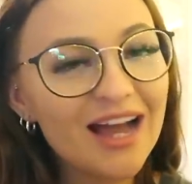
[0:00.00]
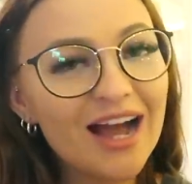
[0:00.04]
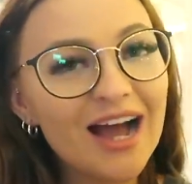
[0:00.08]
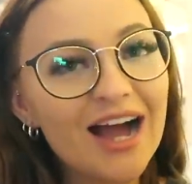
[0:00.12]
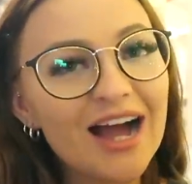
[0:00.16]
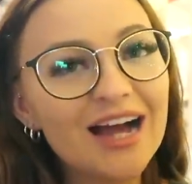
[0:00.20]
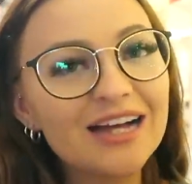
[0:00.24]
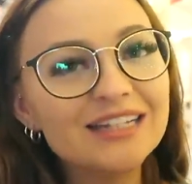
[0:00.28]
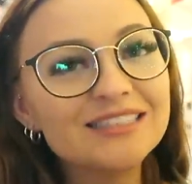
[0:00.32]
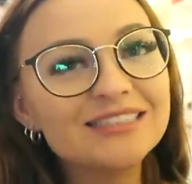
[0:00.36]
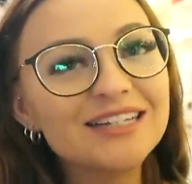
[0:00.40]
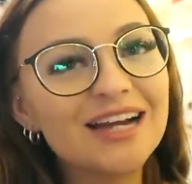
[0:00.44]

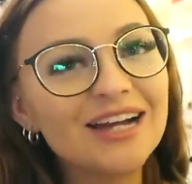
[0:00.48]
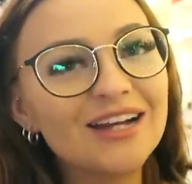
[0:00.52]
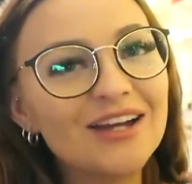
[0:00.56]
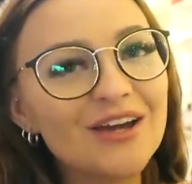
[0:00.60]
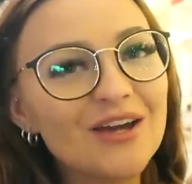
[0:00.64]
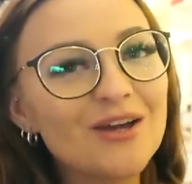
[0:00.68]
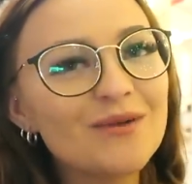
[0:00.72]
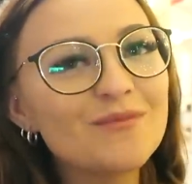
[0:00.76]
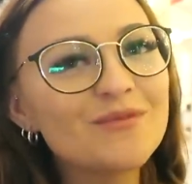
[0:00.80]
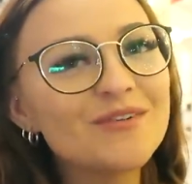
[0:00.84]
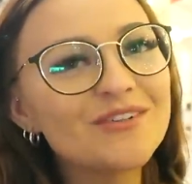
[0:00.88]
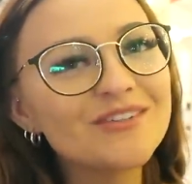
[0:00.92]
And I
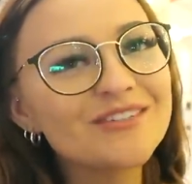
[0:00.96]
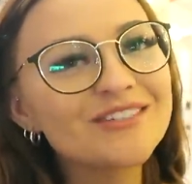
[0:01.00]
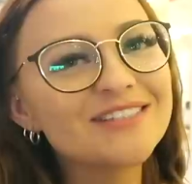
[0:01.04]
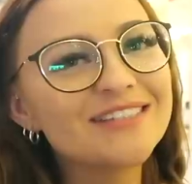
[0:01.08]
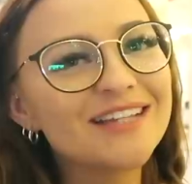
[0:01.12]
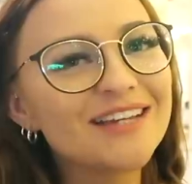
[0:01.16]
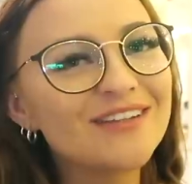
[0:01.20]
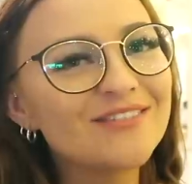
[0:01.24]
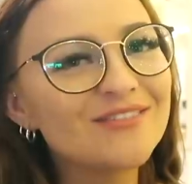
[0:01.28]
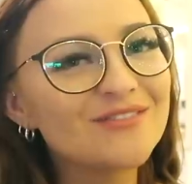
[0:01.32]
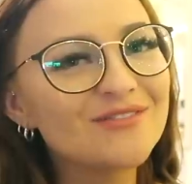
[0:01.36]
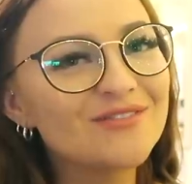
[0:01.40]
hope you're all
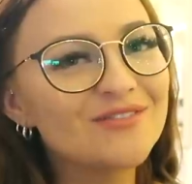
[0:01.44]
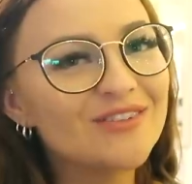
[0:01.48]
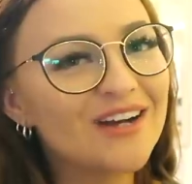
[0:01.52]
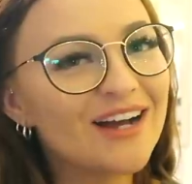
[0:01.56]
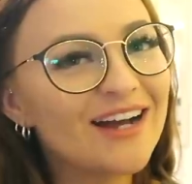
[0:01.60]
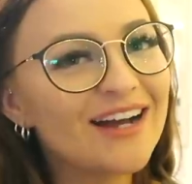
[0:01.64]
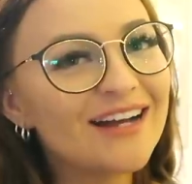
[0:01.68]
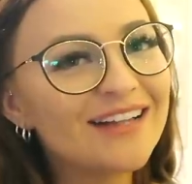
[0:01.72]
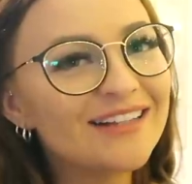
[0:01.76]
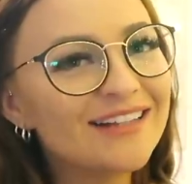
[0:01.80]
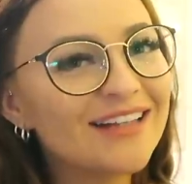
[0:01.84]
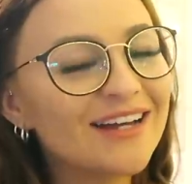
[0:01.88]
safe and
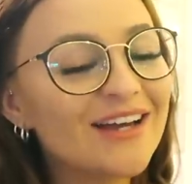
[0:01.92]
well.